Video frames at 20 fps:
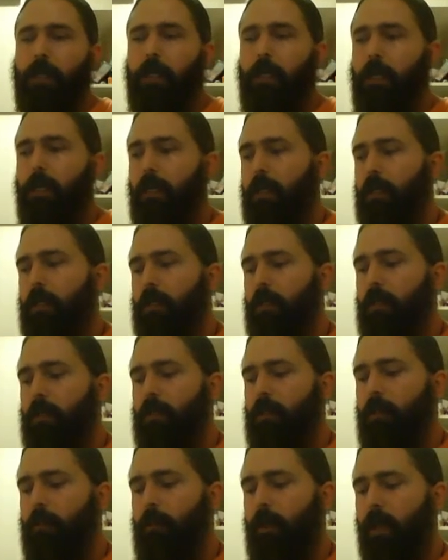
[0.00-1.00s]

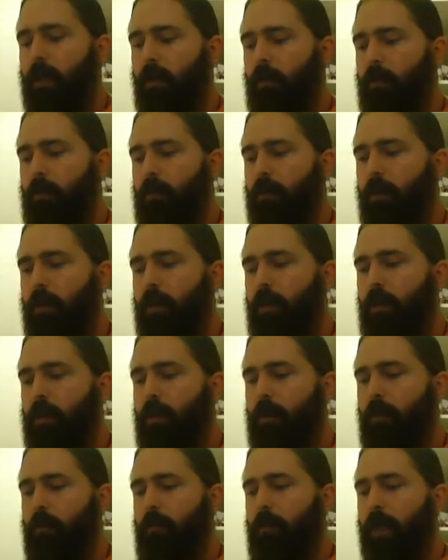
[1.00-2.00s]
is about
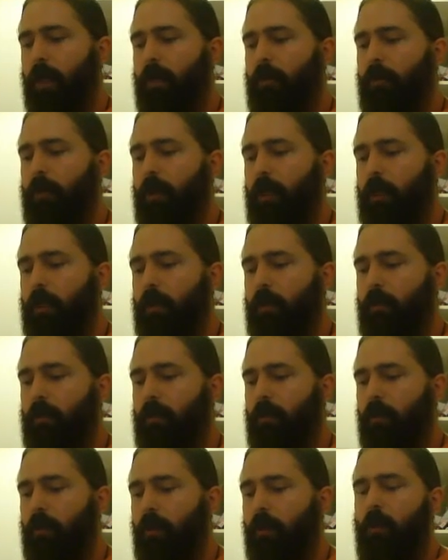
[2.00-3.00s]
bettering
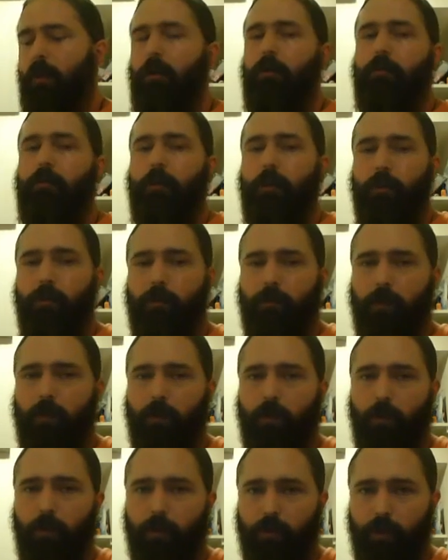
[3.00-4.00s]
all of you,
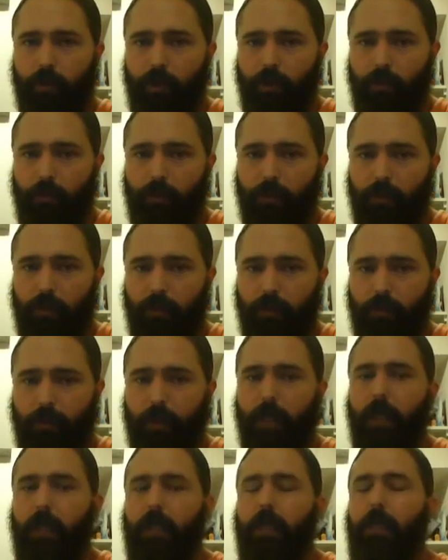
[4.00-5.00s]
the whole group,
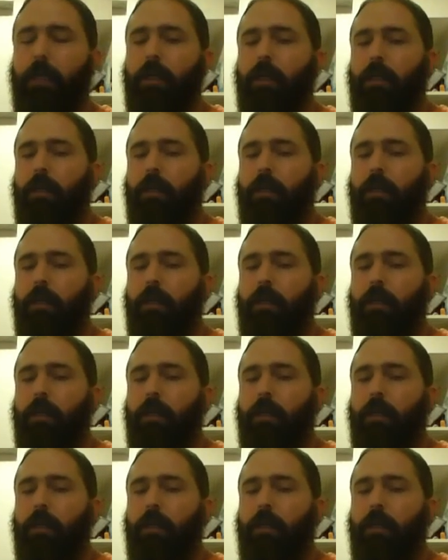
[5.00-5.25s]
okay?